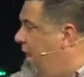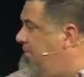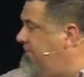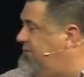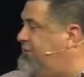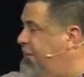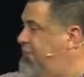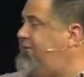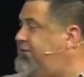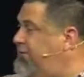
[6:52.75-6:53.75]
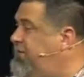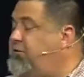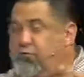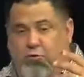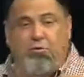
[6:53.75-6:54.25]
I mean, some of us sitting
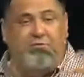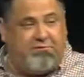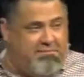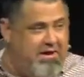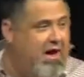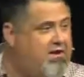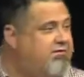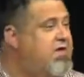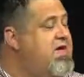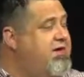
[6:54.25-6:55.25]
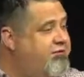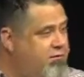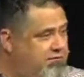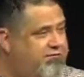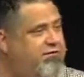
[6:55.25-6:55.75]
in the room, let's be honest, if
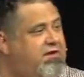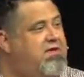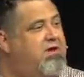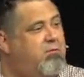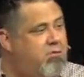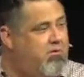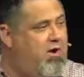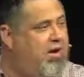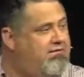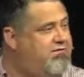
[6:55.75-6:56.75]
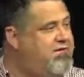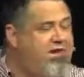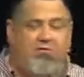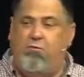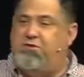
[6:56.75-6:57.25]
we were sitting here and we were honest
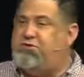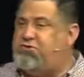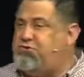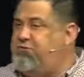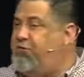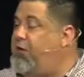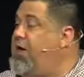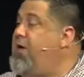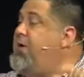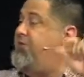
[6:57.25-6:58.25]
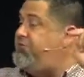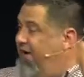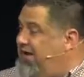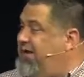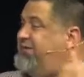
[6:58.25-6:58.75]
to everyone and just truthful,
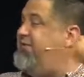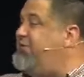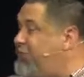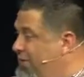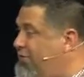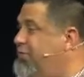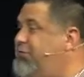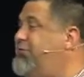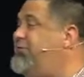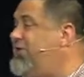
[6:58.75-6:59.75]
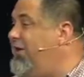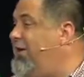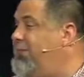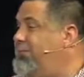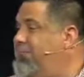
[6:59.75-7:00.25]
finances around Christmas
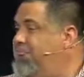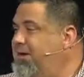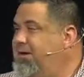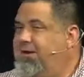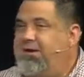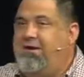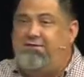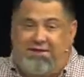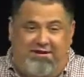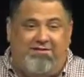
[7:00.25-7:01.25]
time is an